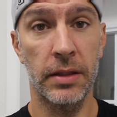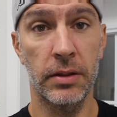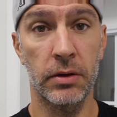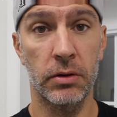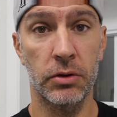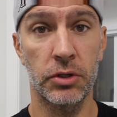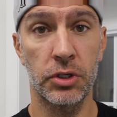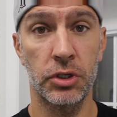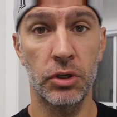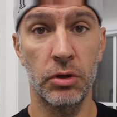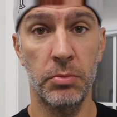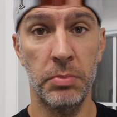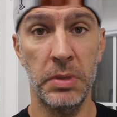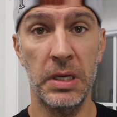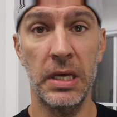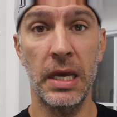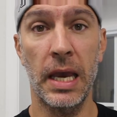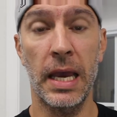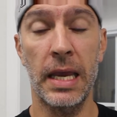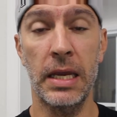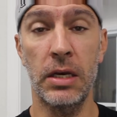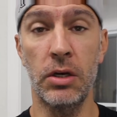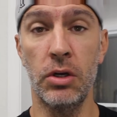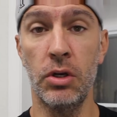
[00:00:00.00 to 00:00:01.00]
there should be
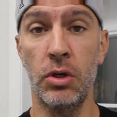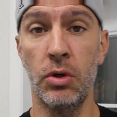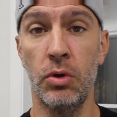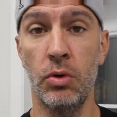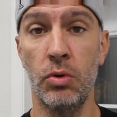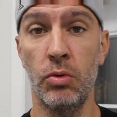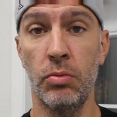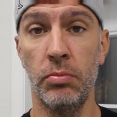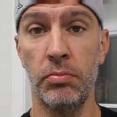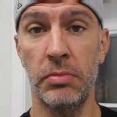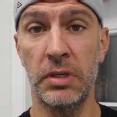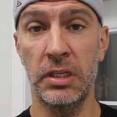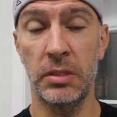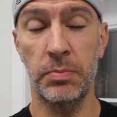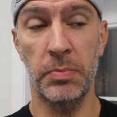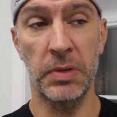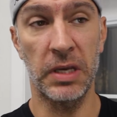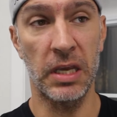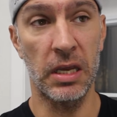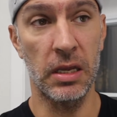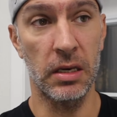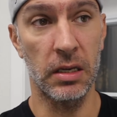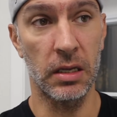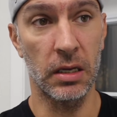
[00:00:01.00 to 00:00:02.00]
a new Miss
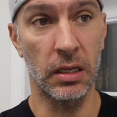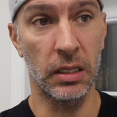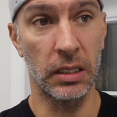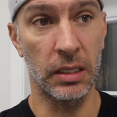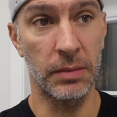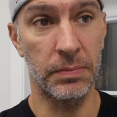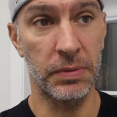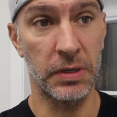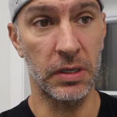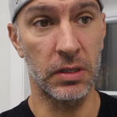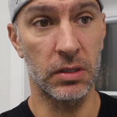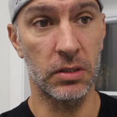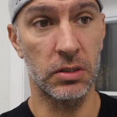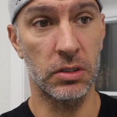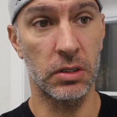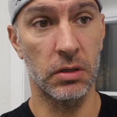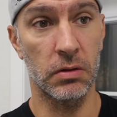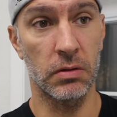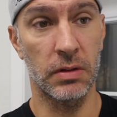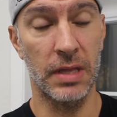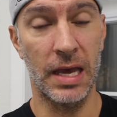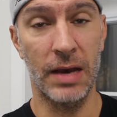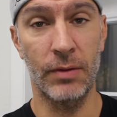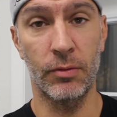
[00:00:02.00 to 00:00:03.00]
Bikini Olympia this
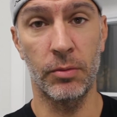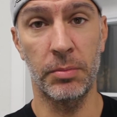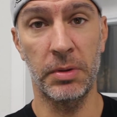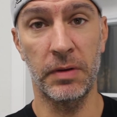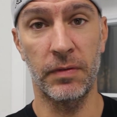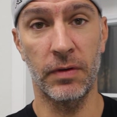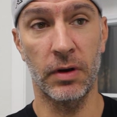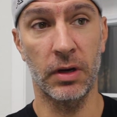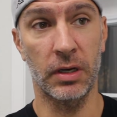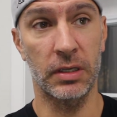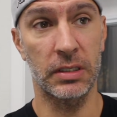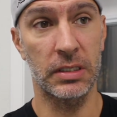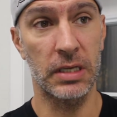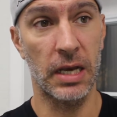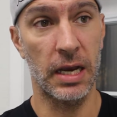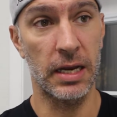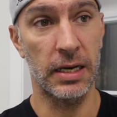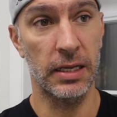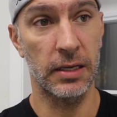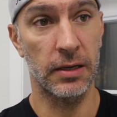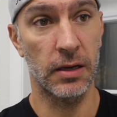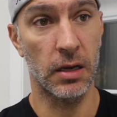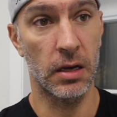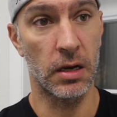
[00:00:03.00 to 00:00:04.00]
year. That will be very
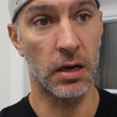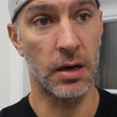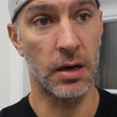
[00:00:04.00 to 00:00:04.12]
exciting.